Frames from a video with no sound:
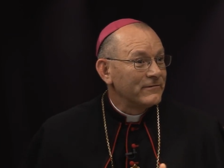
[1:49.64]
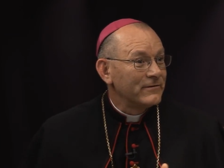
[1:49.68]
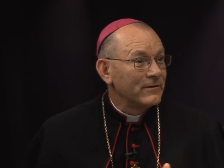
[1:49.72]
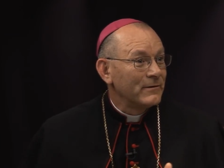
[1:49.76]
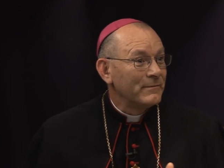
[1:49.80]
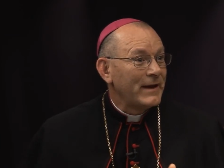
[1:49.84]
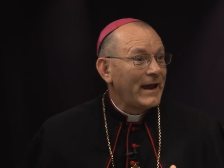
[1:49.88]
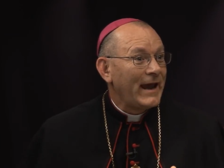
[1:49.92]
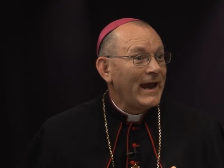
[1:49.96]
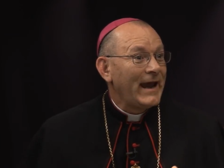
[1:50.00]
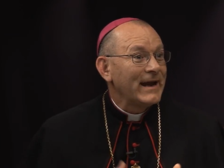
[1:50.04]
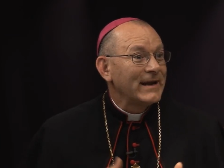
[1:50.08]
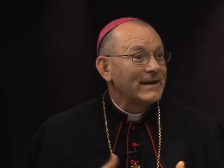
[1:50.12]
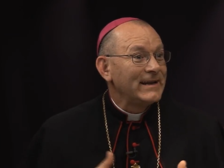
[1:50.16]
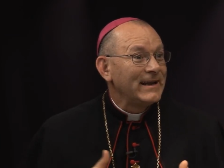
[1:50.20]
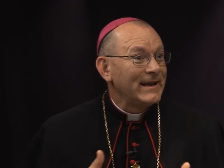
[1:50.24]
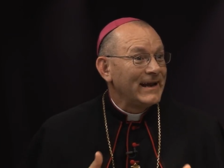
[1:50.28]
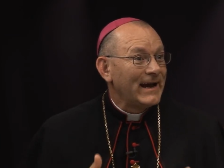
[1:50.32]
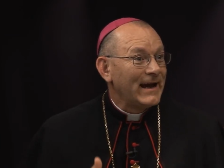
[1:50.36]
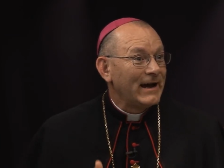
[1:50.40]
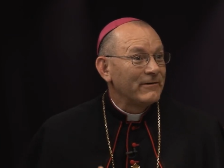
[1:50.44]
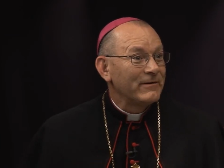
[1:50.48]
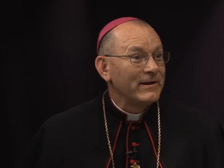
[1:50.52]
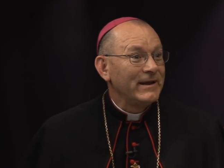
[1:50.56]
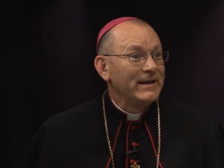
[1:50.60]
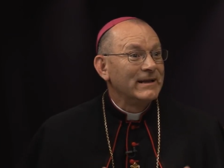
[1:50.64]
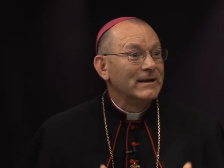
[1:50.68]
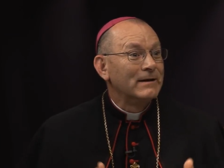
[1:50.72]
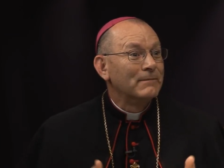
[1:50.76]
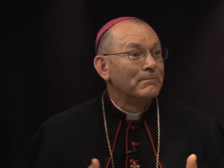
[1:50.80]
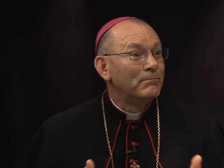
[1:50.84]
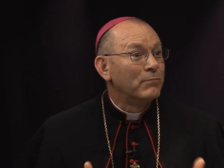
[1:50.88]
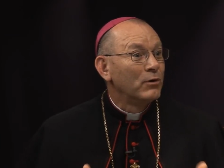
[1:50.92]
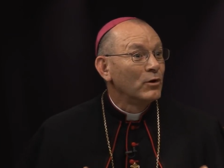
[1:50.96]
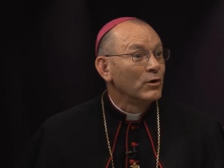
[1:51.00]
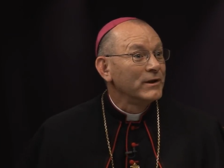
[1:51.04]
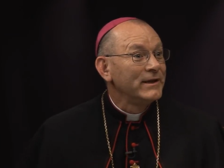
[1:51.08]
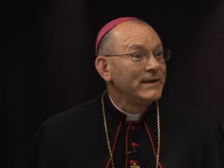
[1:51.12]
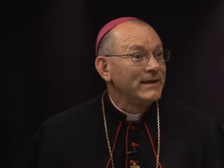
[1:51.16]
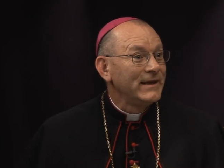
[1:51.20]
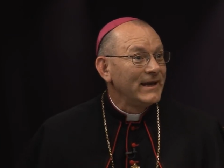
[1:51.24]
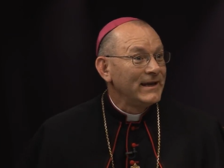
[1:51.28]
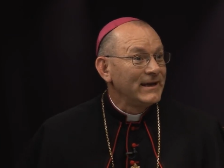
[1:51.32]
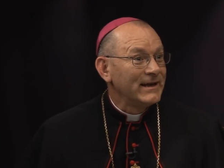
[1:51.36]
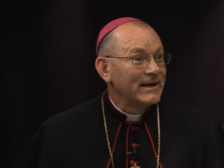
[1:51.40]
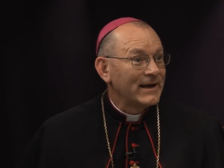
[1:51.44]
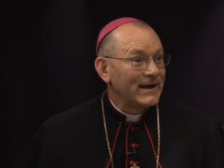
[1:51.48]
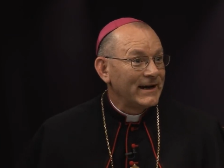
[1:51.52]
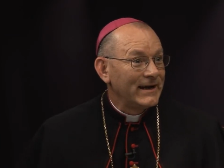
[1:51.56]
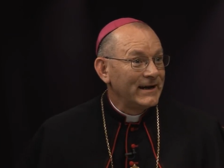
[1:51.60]
from acting out in a
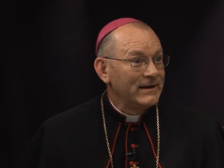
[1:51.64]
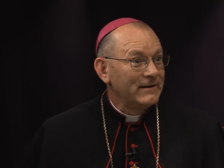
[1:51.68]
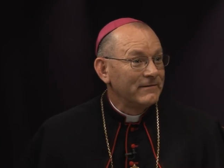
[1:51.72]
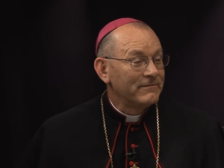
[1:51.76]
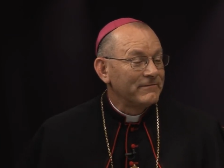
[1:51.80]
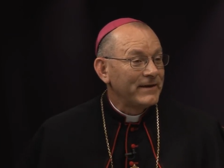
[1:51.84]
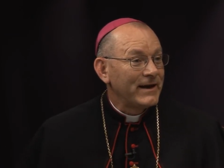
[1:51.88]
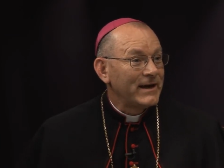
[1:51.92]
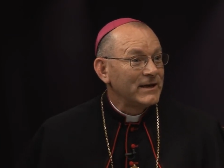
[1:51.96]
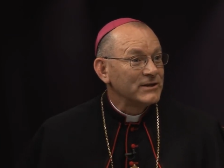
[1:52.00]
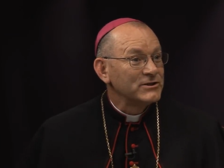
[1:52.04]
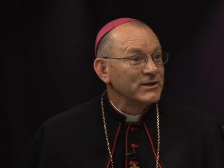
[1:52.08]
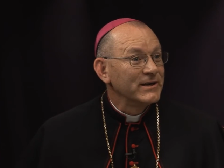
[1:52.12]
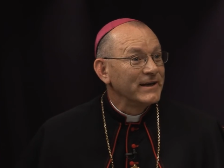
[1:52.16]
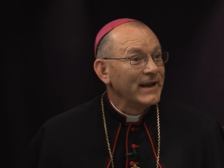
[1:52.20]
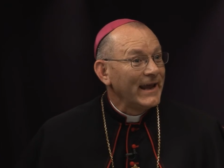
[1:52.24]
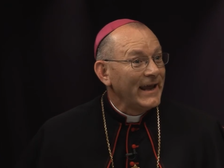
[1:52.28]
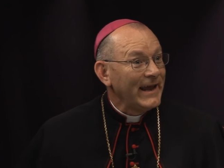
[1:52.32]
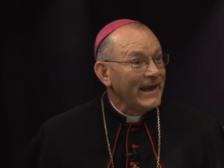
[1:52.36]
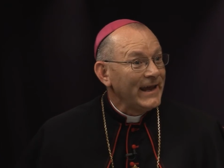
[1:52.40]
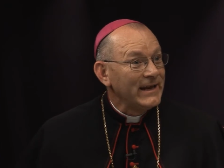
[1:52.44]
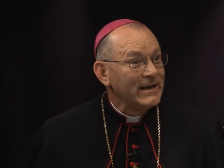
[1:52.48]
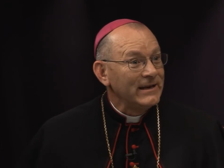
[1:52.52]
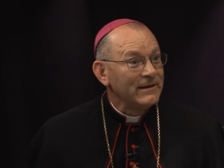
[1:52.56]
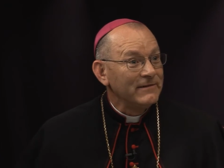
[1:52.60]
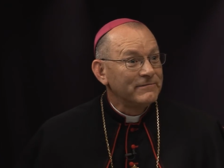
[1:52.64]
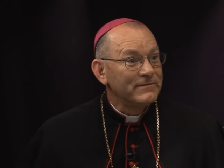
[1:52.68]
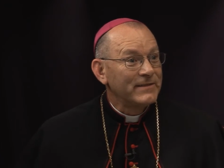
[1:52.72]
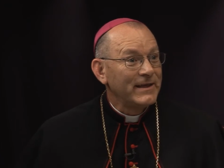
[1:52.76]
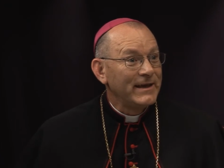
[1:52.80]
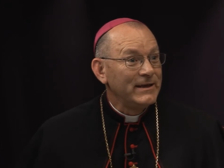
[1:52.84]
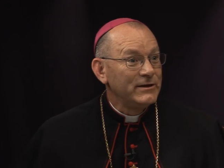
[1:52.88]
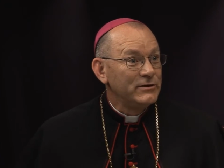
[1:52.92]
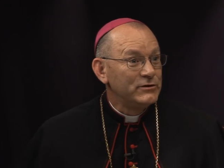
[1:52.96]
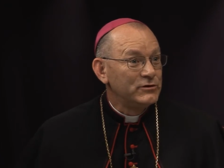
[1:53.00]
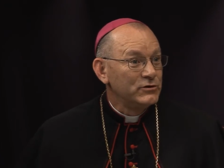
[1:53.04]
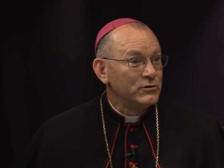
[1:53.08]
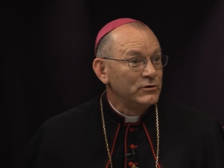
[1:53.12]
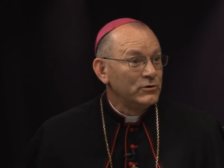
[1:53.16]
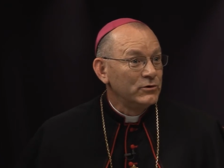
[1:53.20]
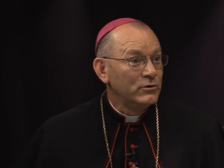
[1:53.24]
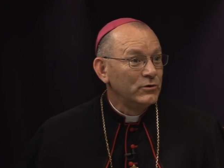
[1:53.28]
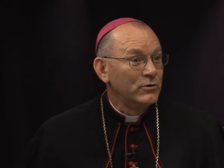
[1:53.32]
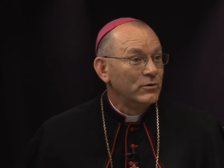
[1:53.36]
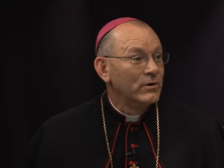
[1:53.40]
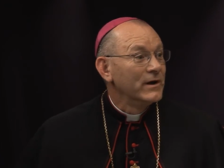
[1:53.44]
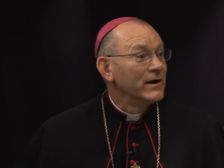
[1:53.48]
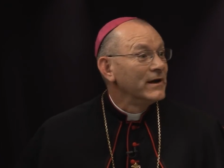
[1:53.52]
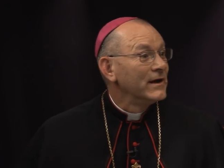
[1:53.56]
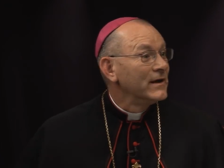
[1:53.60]
bullying kind of fashion. And if they
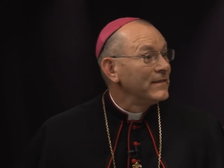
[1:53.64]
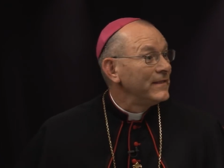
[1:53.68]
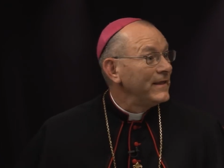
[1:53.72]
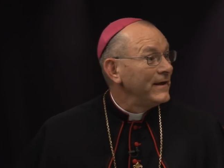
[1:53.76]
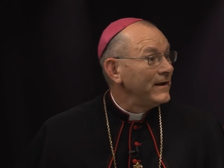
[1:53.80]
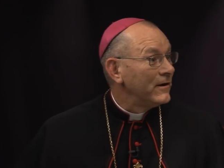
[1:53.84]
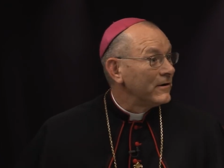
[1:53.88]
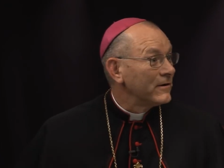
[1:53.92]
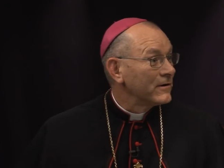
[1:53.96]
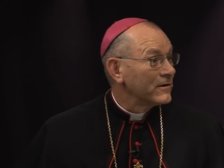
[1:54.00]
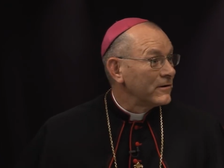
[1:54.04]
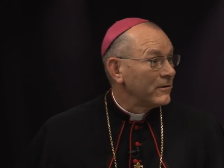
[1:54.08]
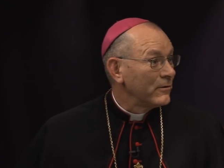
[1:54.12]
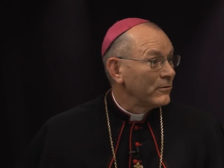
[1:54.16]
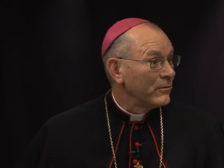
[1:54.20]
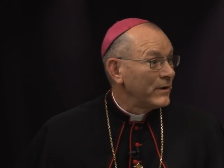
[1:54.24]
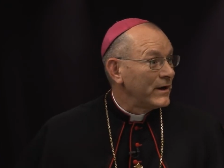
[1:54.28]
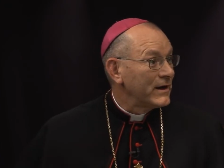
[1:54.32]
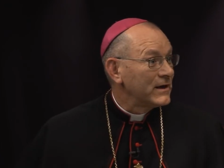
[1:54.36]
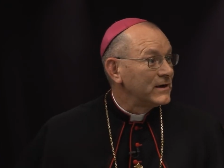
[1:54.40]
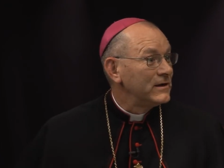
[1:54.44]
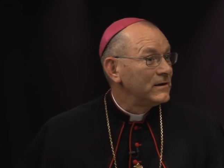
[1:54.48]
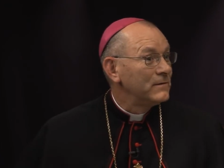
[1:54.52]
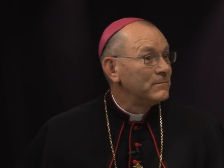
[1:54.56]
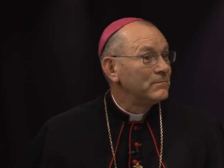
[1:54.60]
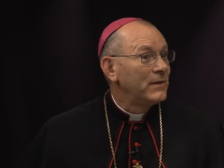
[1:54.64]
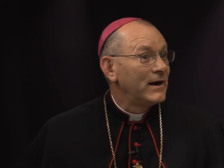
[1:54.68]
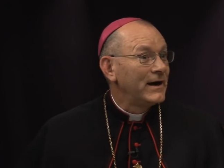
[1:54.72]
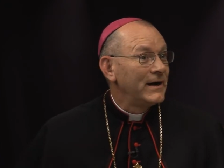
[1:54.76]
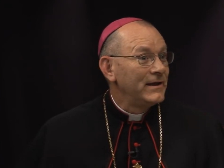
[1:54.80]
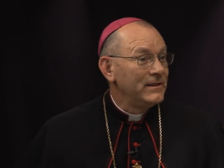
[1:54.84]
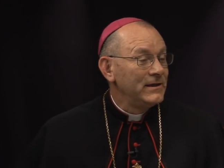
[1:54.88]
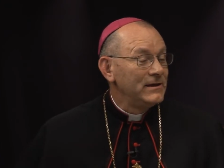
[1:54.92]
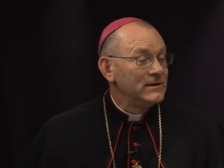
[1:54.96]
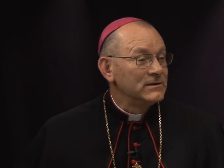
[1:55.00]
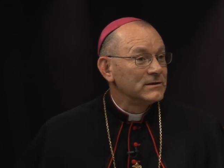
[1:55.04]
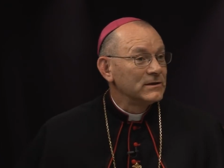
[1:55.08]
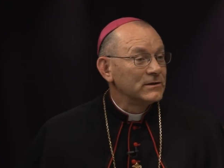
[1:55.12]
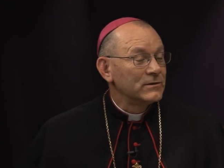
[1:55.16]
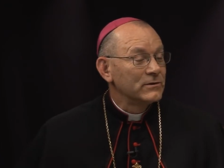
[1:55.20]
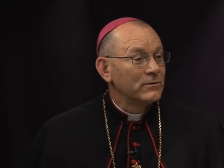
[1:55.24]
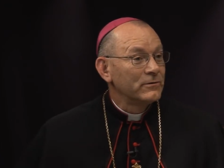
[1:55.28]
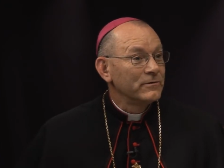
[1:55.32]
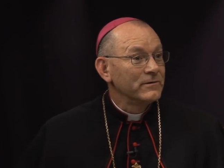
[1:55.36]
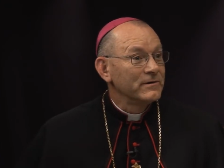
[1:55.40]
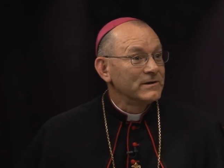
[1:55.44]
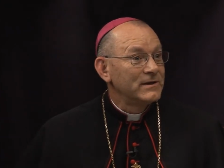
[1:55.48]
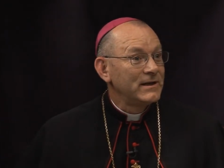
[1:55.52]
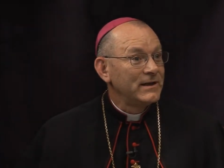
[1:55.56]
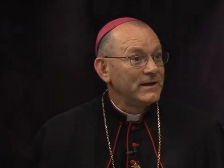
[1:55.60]
do, they are corrected by these
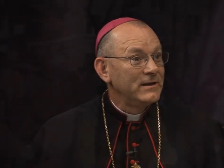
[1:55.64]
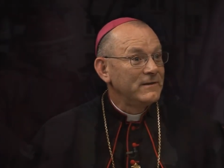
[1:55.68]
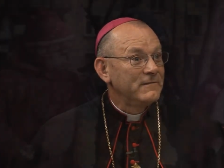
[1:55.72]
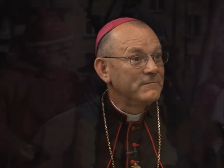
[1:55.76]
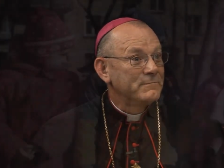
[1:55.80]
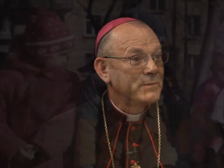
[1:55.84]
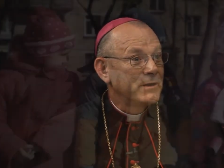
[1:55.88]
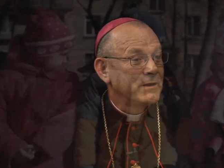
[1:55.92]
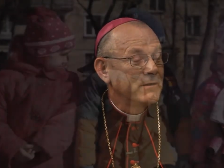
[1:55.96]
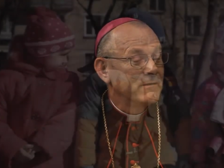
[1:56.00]
authoritative